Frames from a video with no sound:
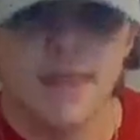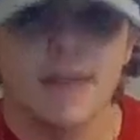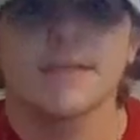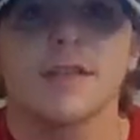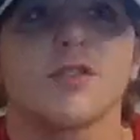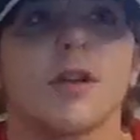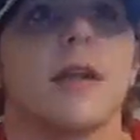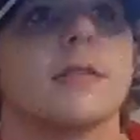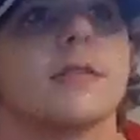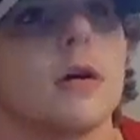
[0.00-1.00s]
That's the
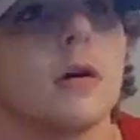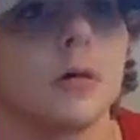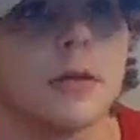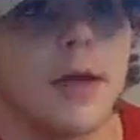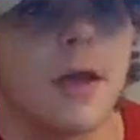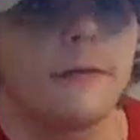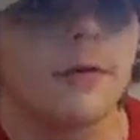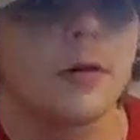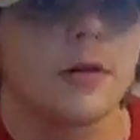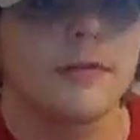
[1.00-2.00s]
trade. So now
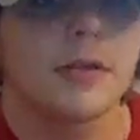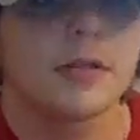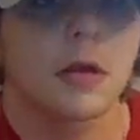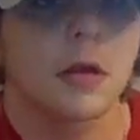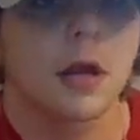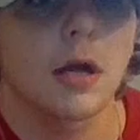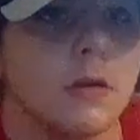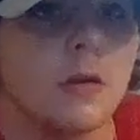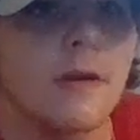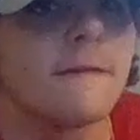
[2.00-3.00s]
Philadelphia is on the
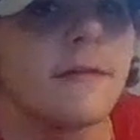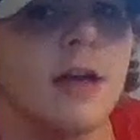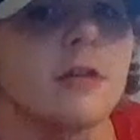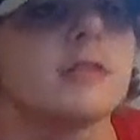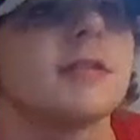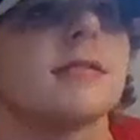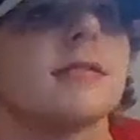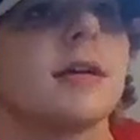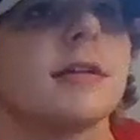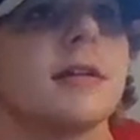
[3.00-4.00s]
clock. Flyers just
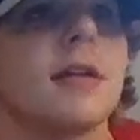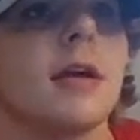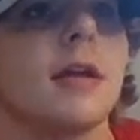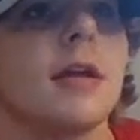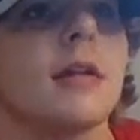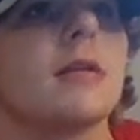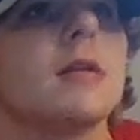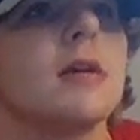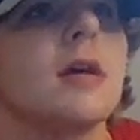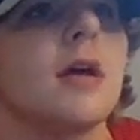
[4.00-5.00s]
selected Elliot
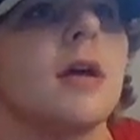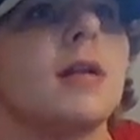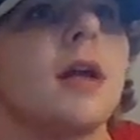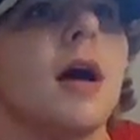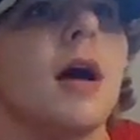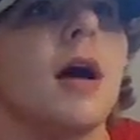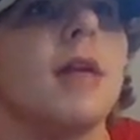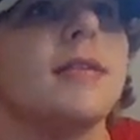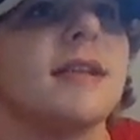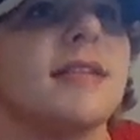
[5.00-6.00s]

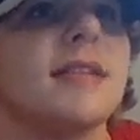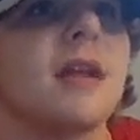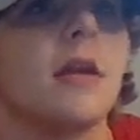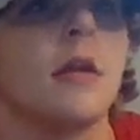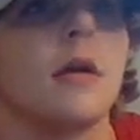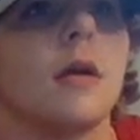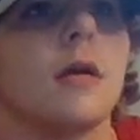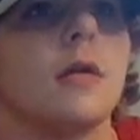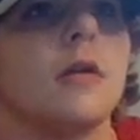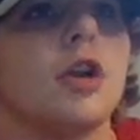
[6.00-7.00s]

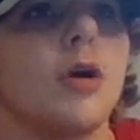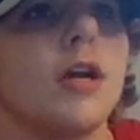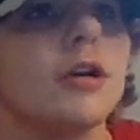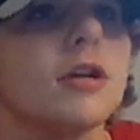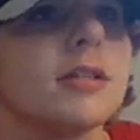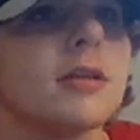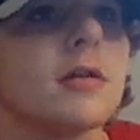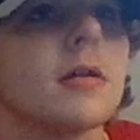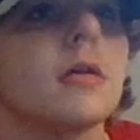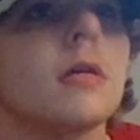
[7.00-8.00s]
Desenoyers.
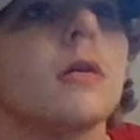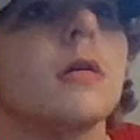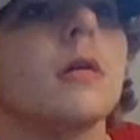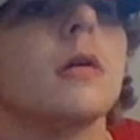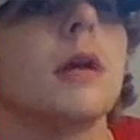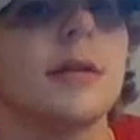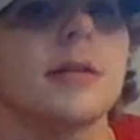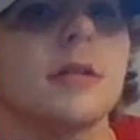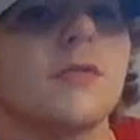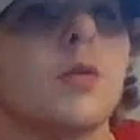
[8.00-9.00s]

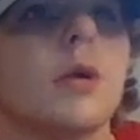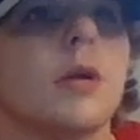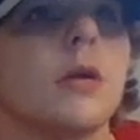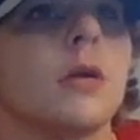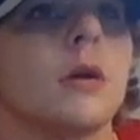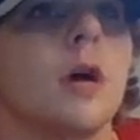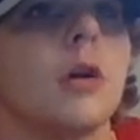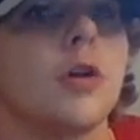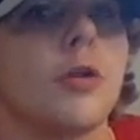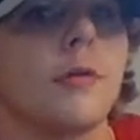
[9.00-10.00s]
He's a left winger,
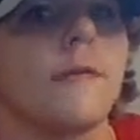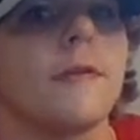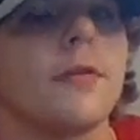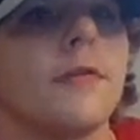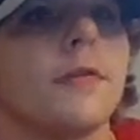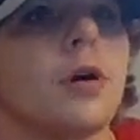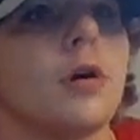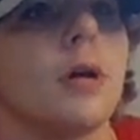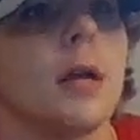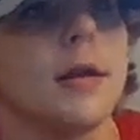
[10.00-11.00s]
135th
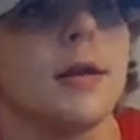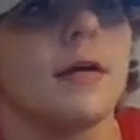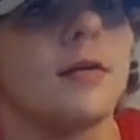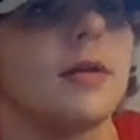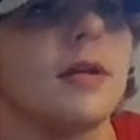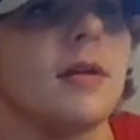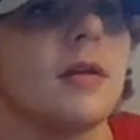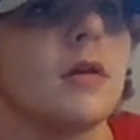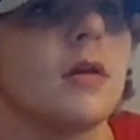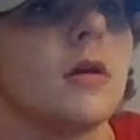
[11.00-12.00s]
overall. And now the